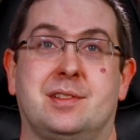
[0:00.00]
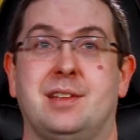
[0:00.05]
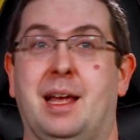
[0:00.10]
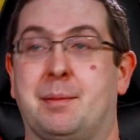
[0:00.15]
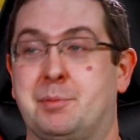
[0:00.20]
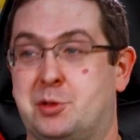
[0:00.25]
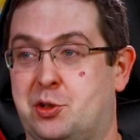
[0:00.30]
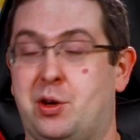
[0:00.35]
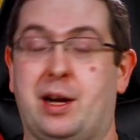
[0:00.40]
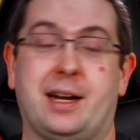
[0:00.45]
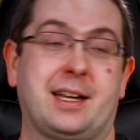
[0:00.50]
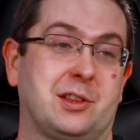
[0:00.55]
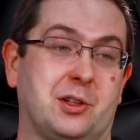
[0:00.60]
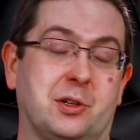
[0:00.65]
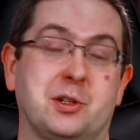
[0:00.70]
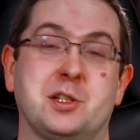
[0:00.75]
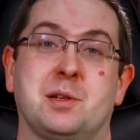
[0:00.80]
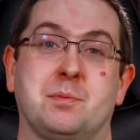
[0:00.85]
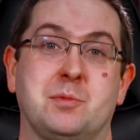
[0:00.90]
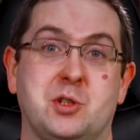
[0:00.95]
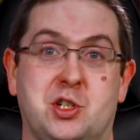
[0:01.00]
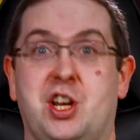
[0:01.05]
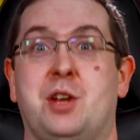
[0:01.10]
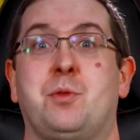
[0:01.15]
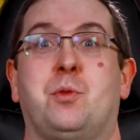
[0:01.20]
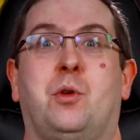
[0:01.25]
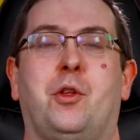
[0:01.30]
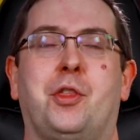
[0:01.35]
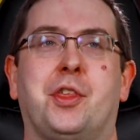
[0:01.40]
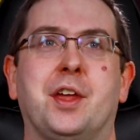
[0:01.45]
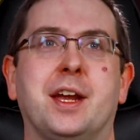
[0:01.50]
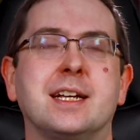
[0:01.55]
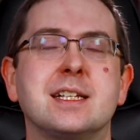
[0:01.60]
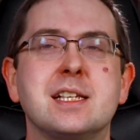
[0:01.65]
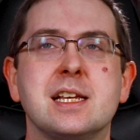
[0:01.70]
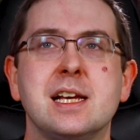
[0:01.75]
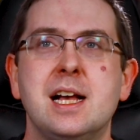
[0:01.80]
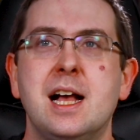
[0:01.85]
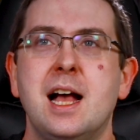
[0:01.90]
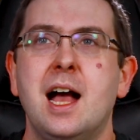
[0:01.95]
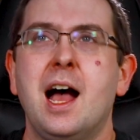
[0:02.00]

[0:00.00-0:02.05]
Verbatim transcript: I'm sure I can learn some general things.